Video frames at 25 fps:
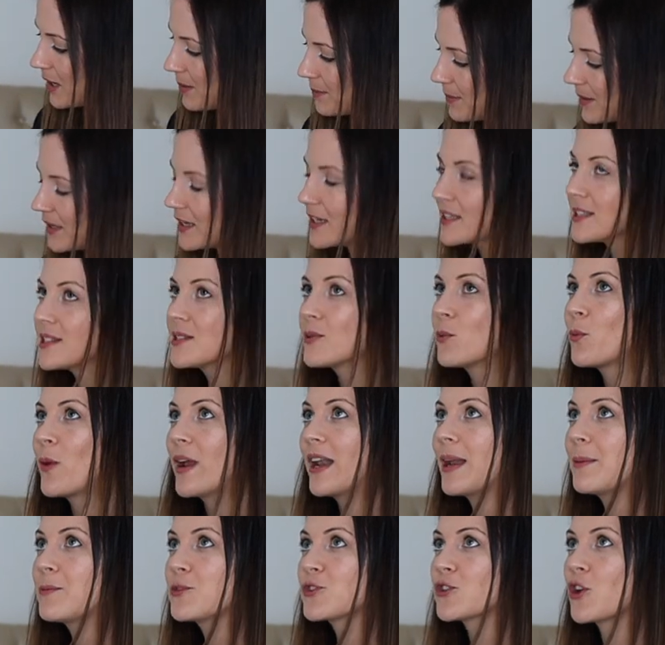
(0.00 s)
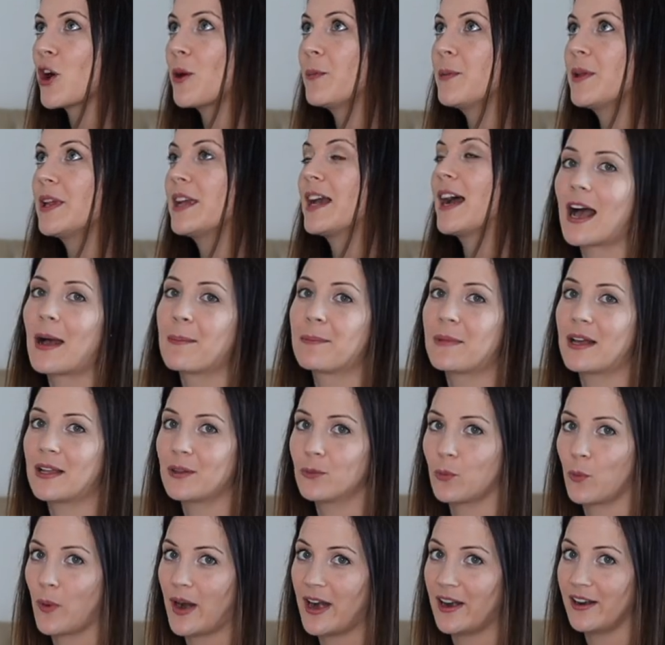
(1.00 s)
because when I'm shopping, I'm not
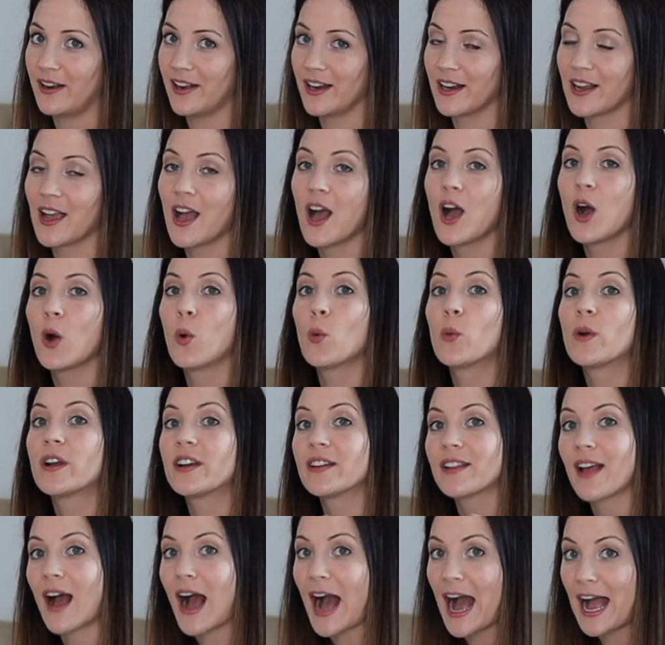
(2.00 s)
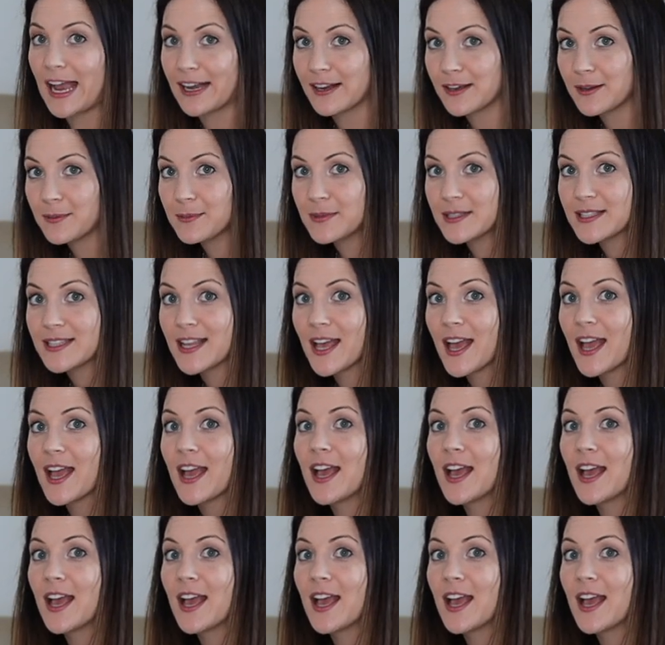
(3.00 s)
wearing weird items